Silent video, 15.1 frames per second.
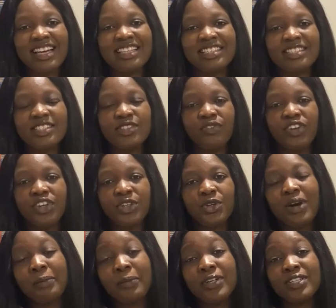and in this
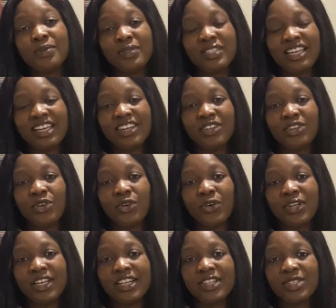video I'm going to be taking you
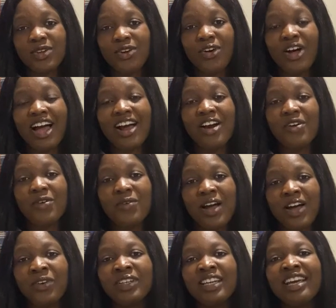on a tour
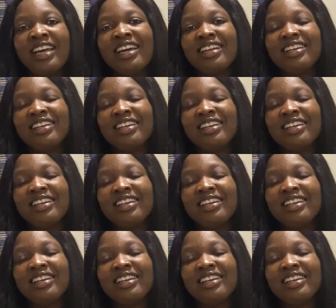around